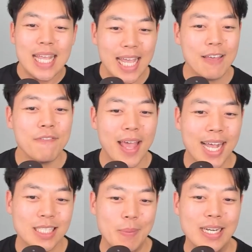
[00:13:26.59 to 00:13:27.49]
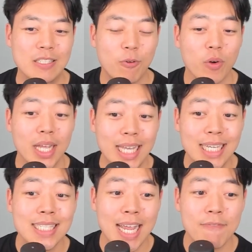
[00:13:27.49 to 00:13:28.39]
If x minus 4
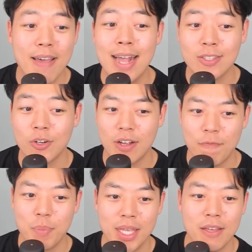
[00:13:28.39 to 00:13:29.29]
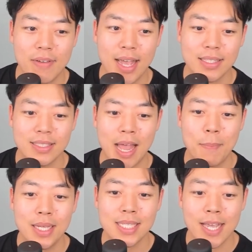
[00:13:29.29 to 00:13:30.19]
is a factor of p of x, that
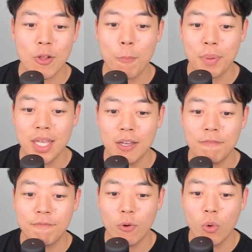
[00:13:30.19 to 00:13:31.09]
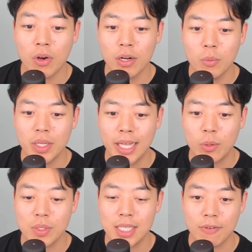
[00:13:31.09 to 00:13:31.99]
means I know p of 4 will
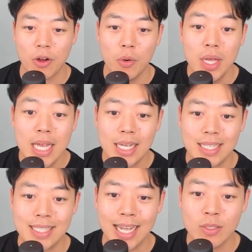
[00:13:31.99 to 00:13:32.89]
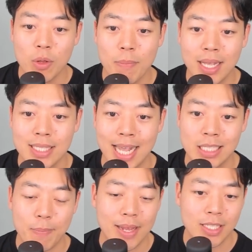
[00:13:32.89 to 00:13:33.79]
equal 0, because that's what makes
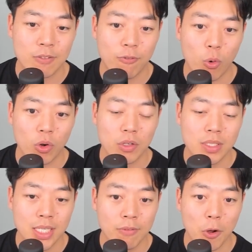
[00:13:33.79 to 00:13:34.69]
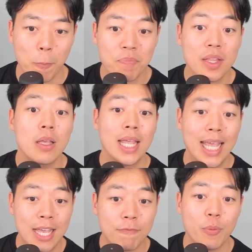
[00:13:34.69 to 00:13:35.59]
x minus 4 0.
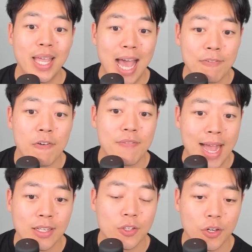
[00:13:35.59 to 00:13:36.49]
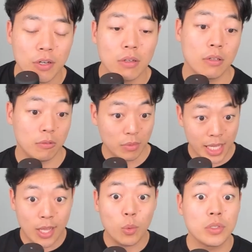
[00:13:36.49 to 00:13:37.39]
If we have a factor
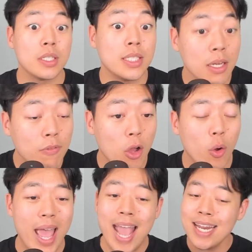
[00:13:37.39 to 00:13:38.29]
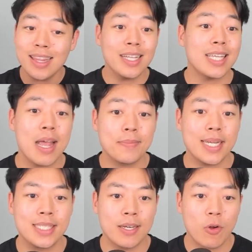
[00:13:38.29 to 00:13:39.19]
equal to 0, anything times
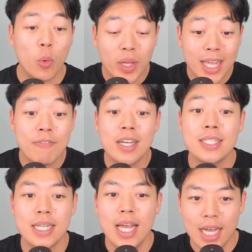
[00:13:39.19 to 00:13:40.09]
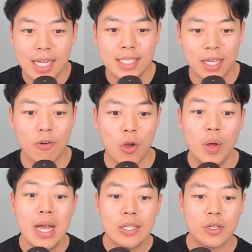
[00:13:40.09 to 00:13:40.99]
that 0 will give us a 0.
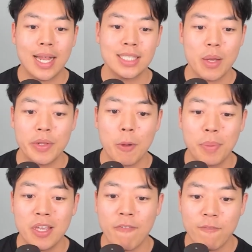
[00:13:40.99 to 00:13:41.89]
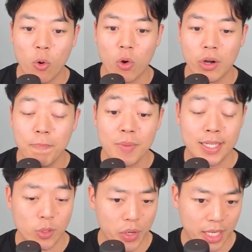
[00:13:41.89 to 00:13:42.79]
So that's how we know p of 4
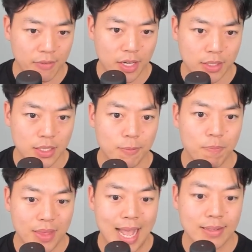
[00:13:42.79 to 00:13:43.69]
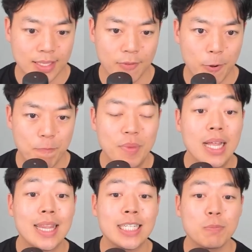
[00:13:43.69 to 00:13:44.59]
is going to give us that 0.
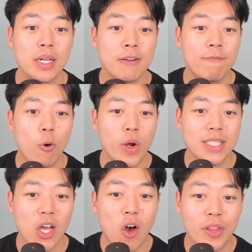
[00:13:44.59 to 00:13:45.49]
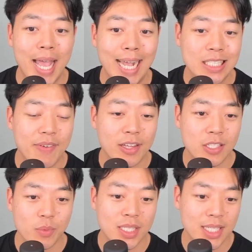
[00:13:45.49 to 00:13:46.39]
Let's plug in 4 into all the x
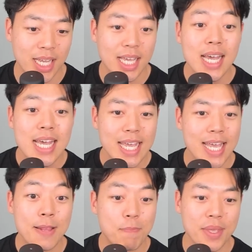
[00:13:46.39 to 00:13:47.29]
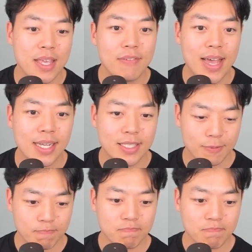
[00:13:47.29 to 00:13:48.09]
values we see in p of x.